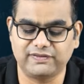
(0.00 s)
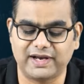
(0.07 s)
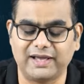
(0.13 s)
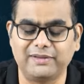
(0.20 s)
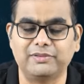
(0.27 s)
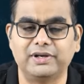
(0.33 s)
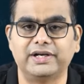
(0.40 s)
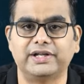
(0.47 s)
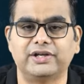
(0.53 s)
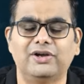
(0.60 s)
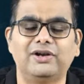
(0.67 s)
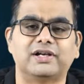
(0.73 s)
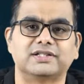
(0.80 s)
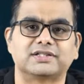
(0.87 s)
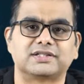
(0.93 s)
liability
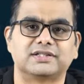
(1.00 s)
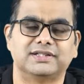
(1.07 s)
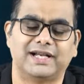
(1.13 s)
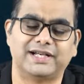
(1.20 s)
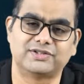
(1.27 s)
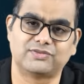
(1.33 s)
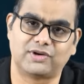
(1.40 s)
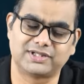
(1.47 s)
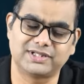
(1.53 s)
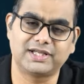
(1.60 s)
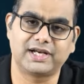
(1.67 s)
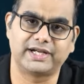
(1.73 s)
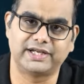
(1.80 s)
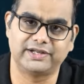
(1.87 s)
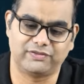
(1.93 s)
or risk. That is what is a
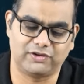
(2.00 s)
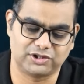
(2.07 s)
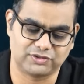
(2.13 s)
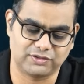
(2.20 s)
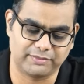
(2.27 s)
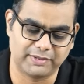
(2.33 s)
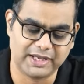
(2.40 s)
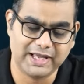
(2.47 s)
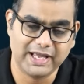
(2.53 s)
credit default swap.